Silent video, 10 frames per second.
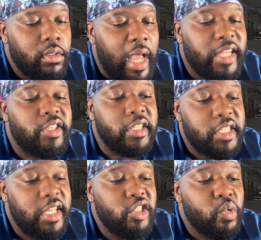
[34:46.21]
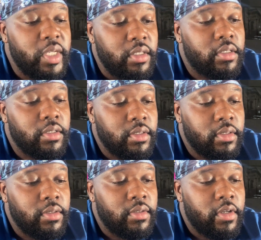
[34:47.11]
I took 10 tweets
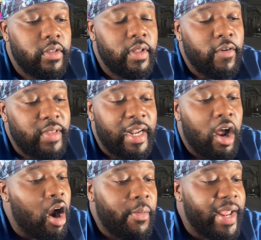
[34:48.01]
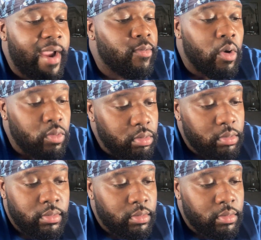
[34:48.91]
that I already had wrote,